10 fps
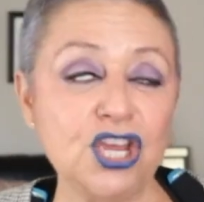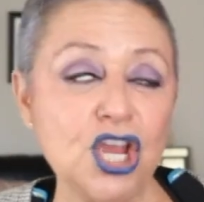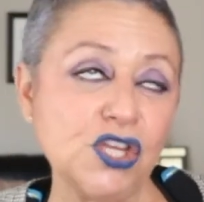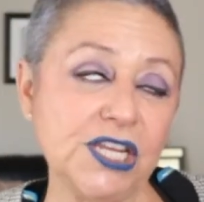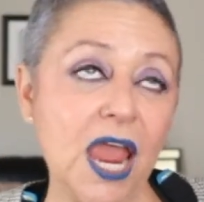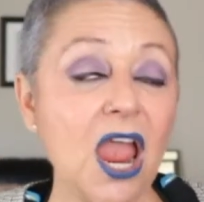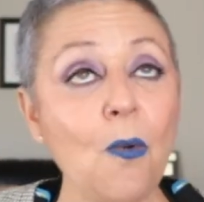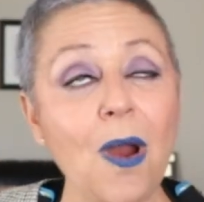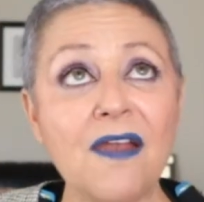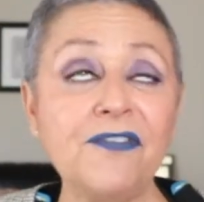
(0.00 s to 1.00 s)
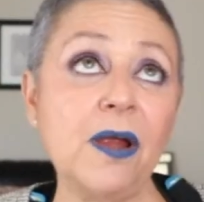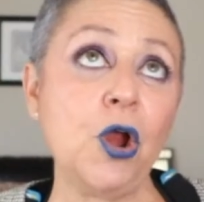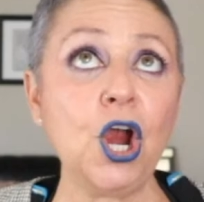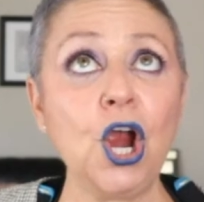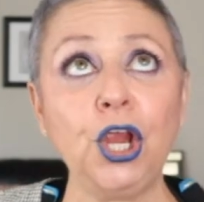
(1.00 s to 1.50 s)
You stay away from
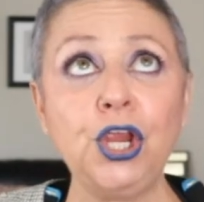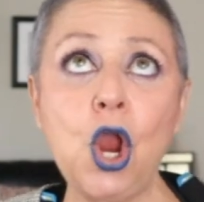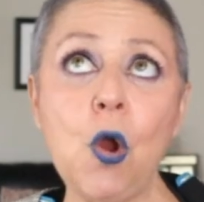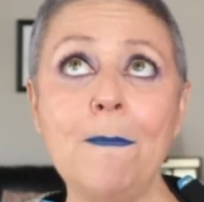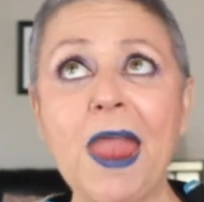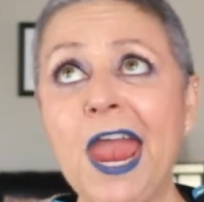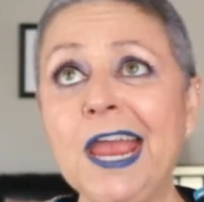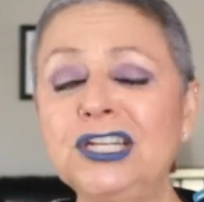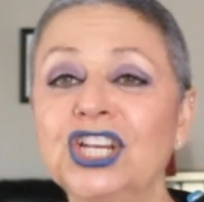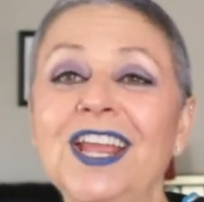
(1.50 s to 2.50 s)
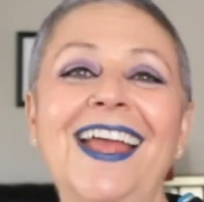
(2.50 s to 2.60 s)
her, you bitch.